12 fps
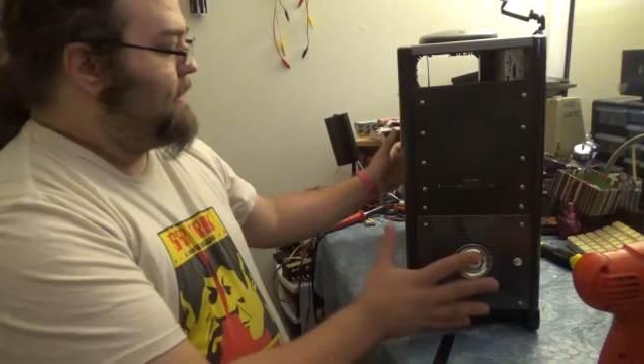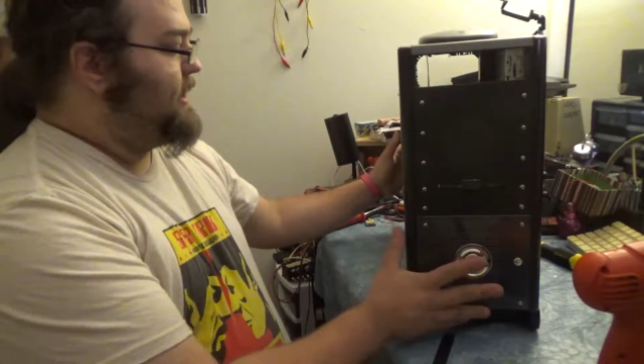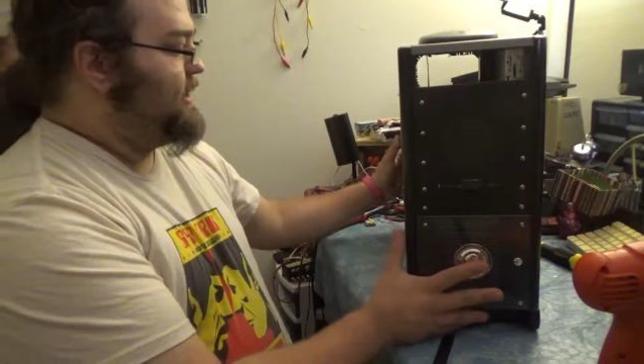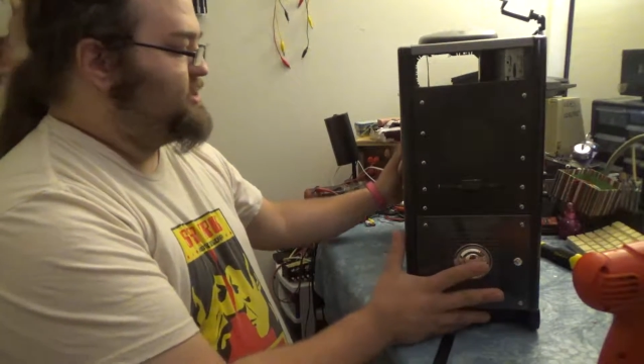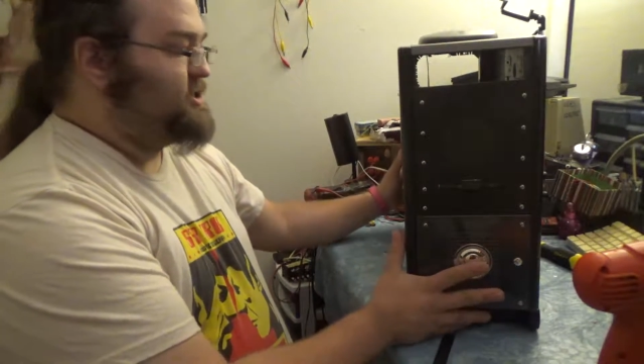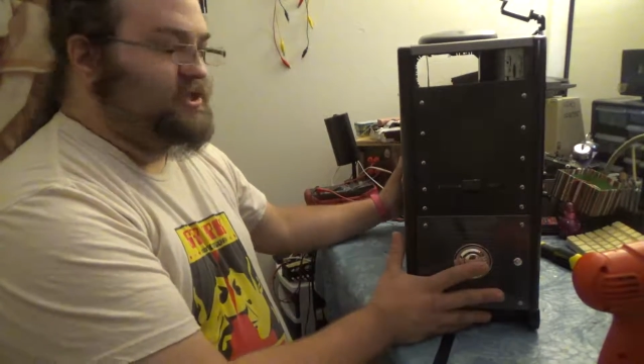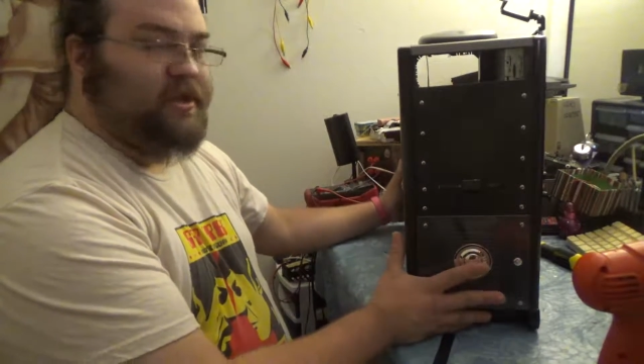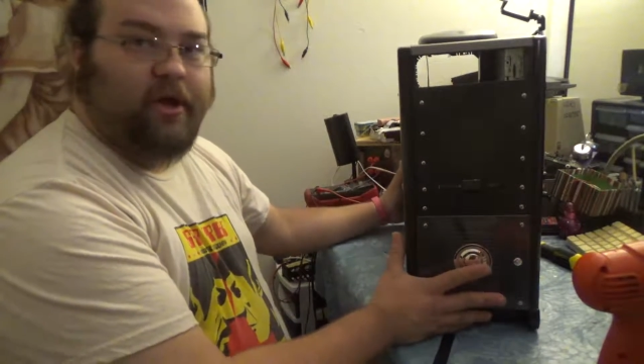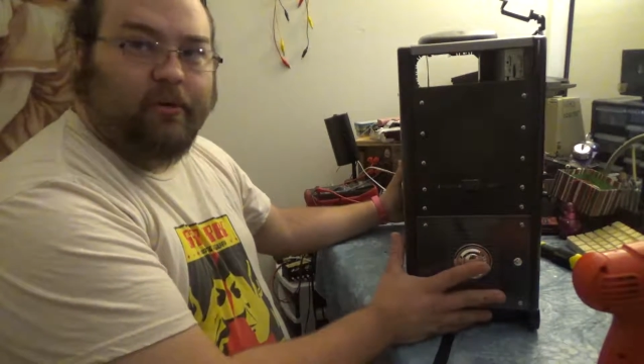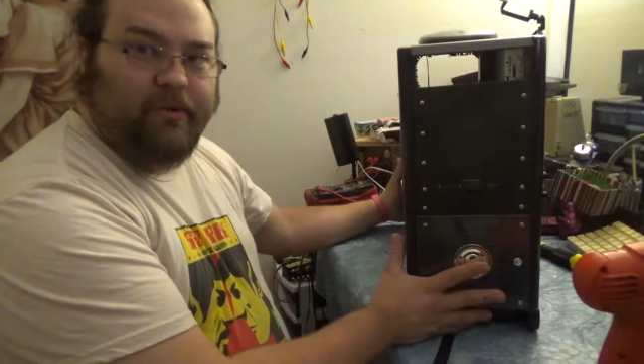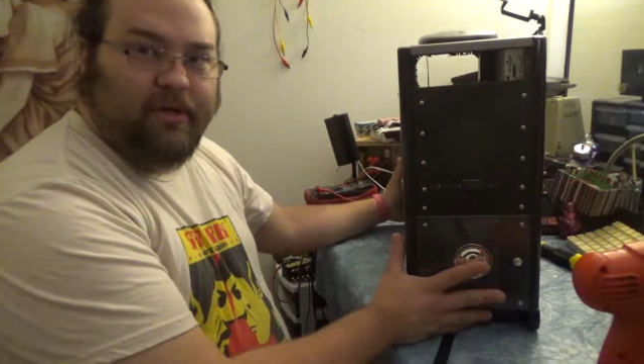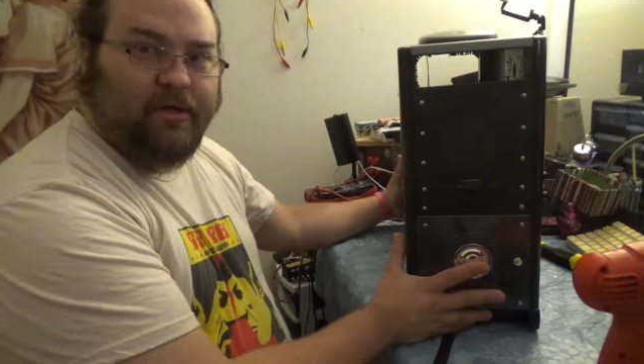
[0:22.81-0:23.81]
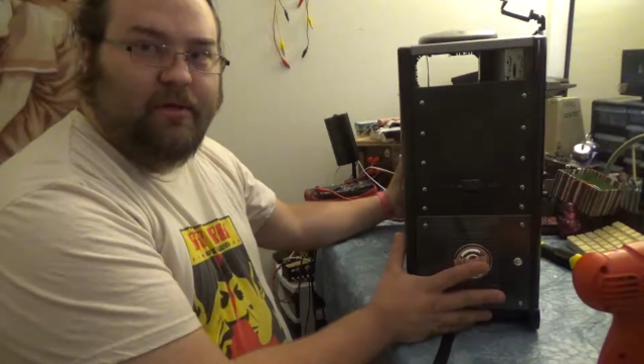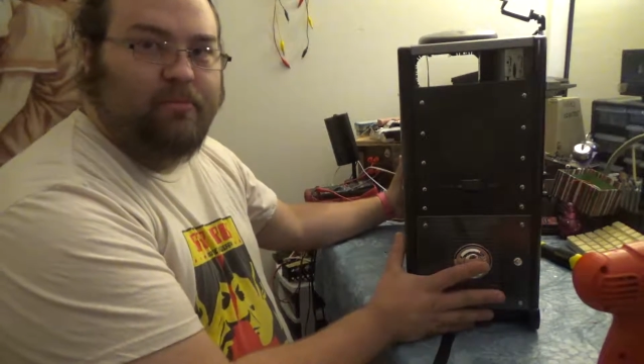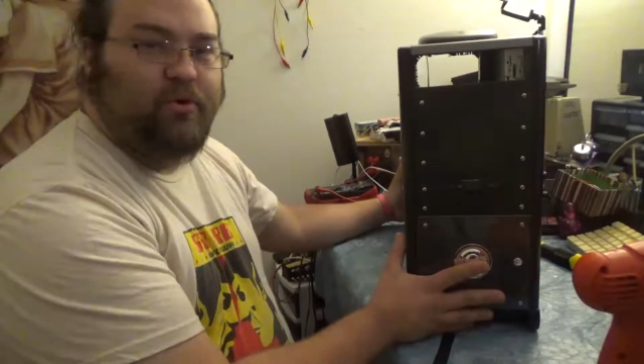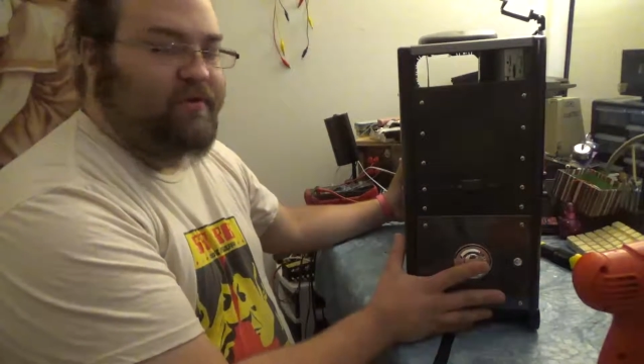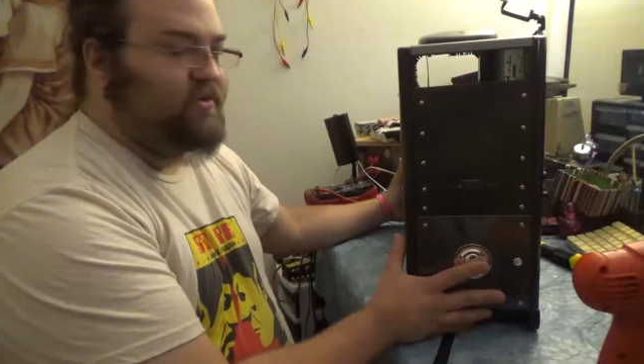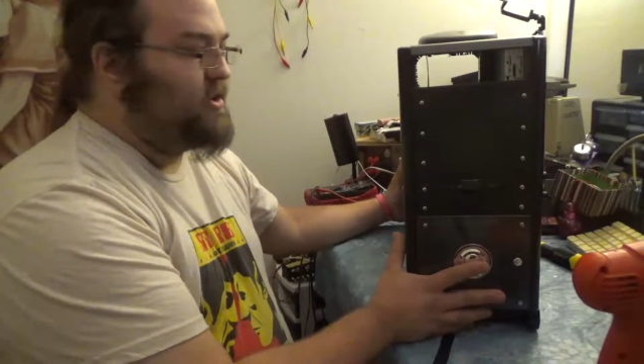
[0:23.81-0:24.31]
and she's going to help me
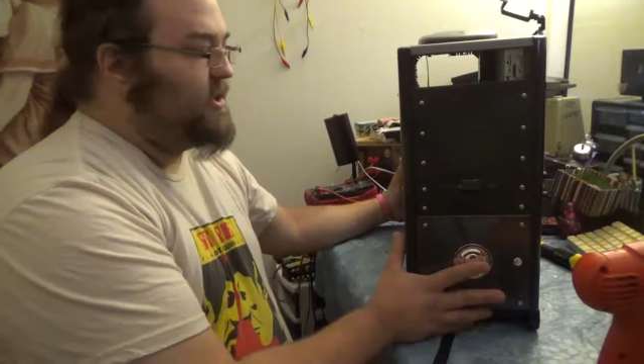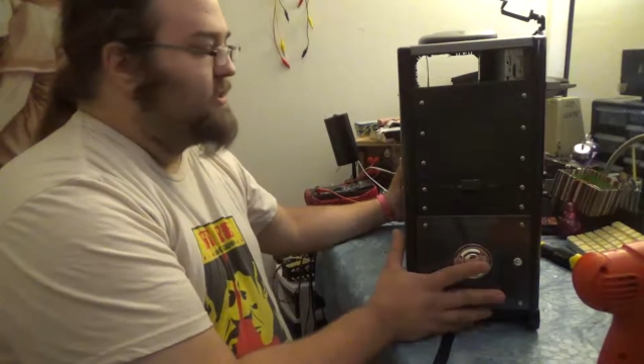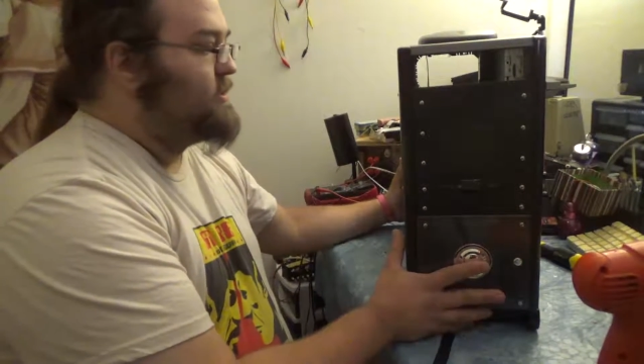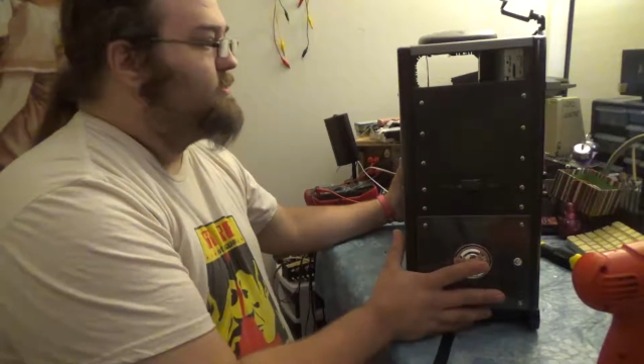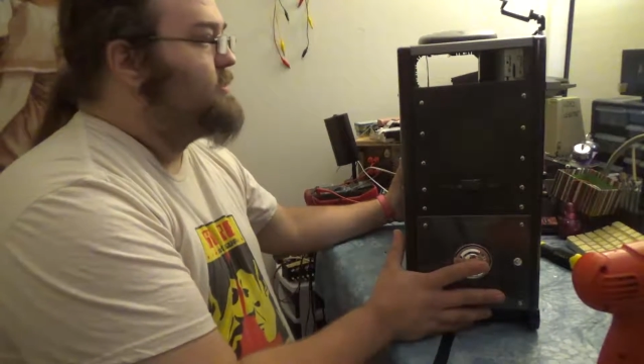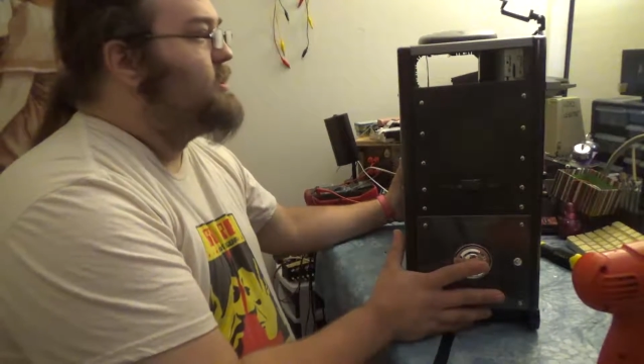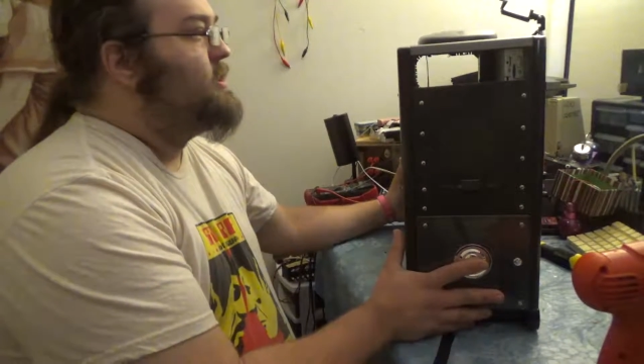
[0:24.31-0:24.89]
put everything together.